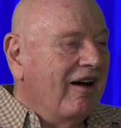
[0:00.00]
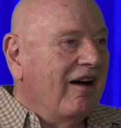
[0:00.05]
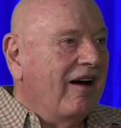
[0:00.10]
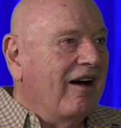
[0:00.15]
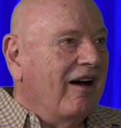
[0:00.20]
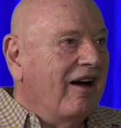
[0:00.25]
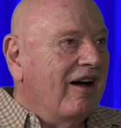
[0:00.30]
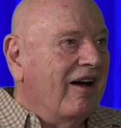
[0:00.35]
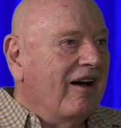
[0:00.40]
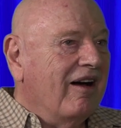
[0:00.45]

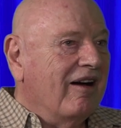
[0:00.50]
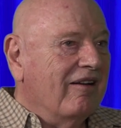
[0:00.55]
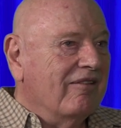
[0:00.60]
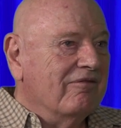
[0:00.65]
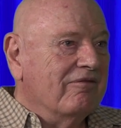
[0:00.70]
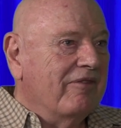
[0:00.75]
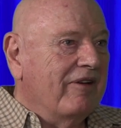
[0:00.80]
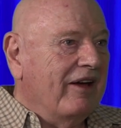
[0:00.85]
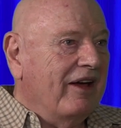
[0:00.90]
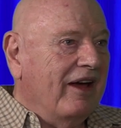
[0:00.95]

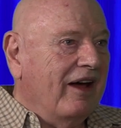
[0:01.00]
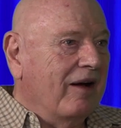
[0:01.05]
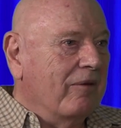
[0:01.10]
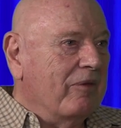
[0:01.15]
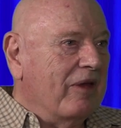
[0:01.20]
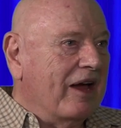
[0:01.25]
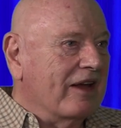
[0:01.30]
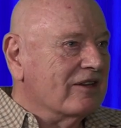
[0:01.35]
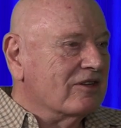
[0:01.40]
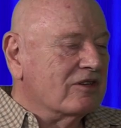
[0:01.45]
I'm
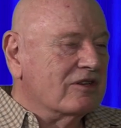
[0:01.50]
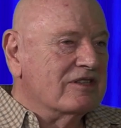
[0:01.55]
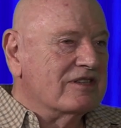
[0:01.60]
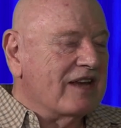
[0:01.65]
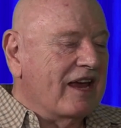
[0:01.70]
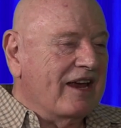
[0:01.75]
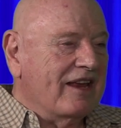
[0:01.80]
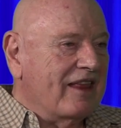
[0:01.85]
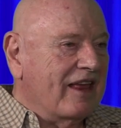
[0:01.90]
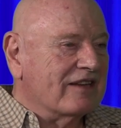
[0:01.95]
not
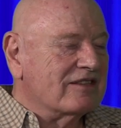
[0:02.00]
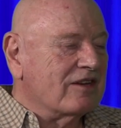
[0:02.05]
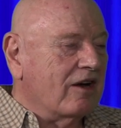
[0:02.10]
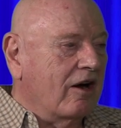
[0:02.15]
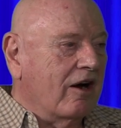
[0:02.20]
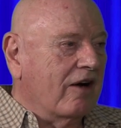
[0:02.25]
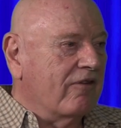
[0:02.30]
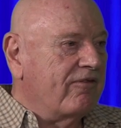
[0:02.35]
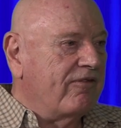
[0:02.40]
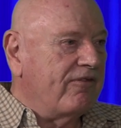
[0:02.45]
saying that's
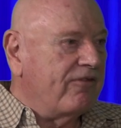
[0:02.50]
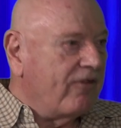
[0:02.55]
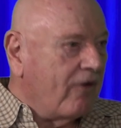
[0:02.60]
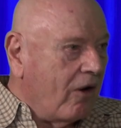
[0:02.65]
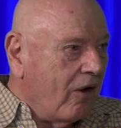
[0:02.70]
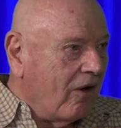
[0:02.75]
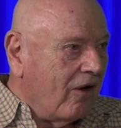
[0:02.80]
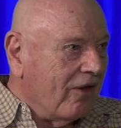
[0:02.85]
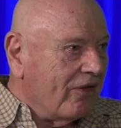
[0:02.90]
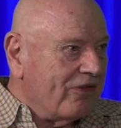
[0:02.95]
our
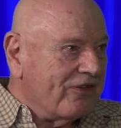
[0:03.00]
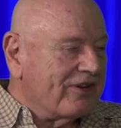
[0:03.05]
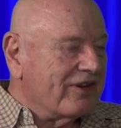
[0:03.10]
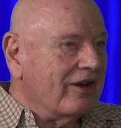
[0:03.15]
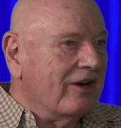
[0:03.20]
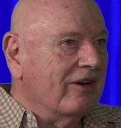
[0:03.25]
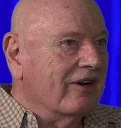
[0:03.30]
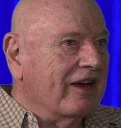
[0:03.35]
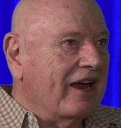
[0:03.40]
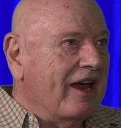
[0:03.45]
fault,
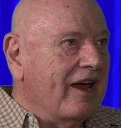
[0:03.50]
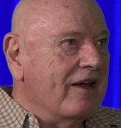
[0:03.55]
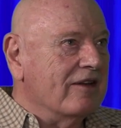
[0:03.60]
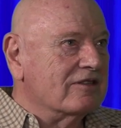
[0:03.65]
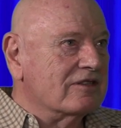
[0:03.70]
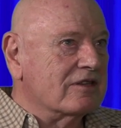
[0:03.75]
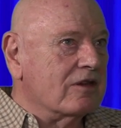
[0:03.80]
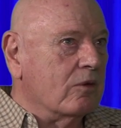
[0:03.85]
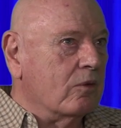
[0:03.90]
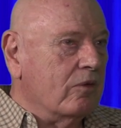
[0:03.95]
okay?
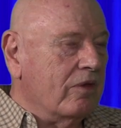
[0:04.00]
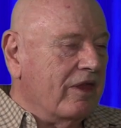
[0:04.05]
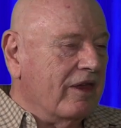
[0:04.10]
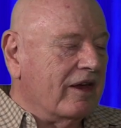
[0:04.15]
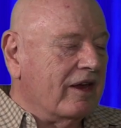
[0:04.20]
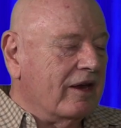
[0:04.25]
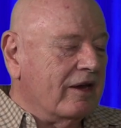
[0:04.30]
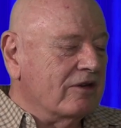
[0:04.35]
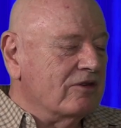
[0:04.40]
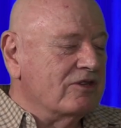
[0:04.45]
It's
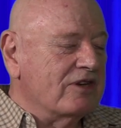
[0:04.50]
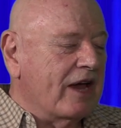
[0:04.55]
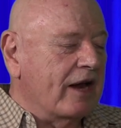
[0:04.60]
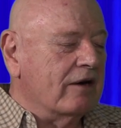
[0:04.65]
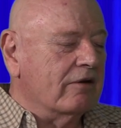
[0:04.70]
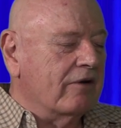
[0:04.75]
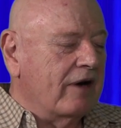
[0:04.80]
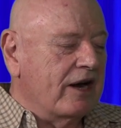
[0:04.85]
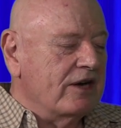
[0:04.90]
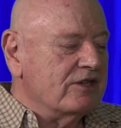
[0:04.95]
the
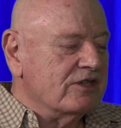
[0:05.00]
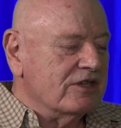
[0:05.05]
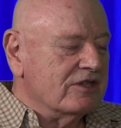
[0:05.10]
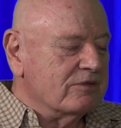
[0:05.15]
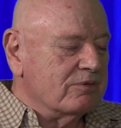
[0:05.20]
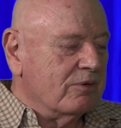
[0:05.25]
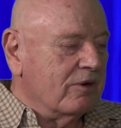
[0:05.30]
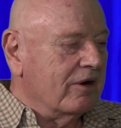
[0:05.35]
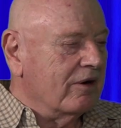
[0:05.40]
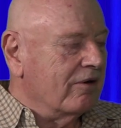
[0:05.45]

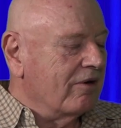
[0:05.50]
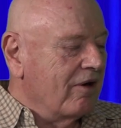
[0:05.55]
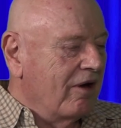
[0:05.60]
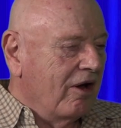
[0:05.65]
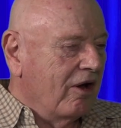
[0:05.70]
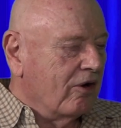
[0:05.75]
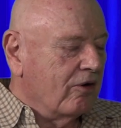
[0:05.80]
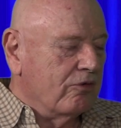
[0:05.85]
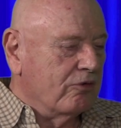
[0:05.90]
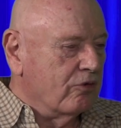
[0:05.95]
generations were
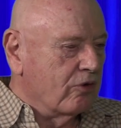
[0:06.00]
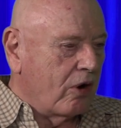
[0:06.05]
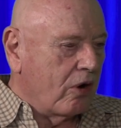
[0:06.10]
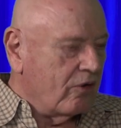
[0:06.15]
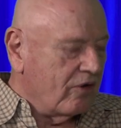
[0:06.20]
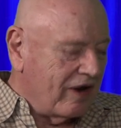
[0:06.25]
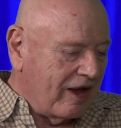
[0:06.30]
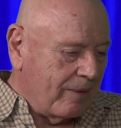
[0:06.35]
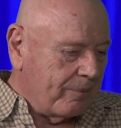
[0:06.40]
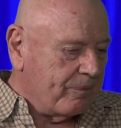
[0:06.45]

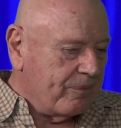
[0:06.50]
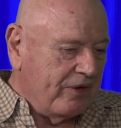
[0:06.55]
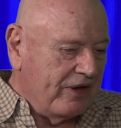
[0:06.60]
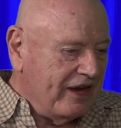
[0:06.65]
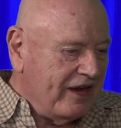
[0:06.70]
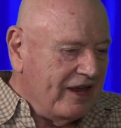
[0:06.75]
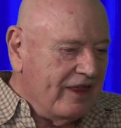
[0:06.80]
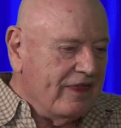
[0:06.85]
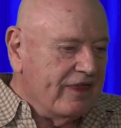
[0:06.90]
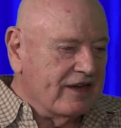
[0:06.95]
grown up
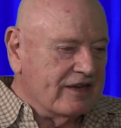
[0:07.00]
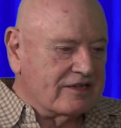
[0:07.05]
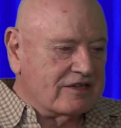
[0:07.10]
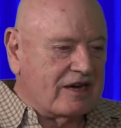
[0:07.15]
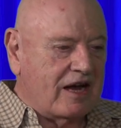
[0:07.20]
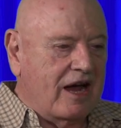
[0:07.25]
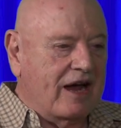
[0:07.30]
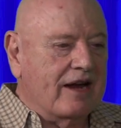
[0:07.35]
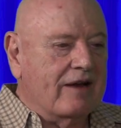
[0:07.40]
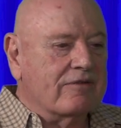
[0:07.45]
in this
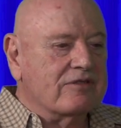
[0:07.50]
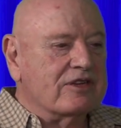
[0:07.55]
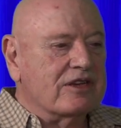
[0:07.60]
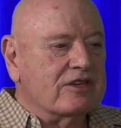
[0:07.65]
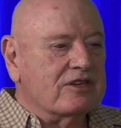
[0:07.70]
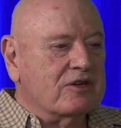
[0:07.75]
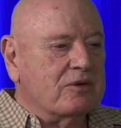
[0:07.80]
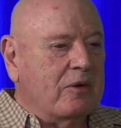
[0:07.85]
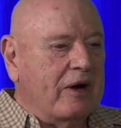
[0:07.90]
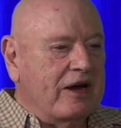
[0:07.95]
kind of
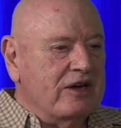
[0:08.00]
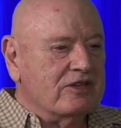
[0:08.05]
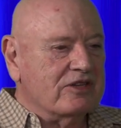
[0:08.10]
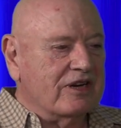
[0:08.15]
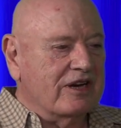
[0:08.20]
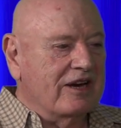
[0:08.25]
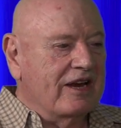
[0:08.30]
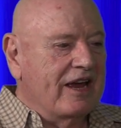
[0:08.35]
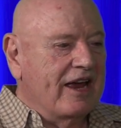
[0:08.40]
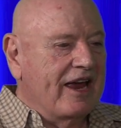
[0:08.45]

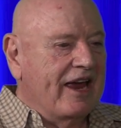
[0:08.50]
situation.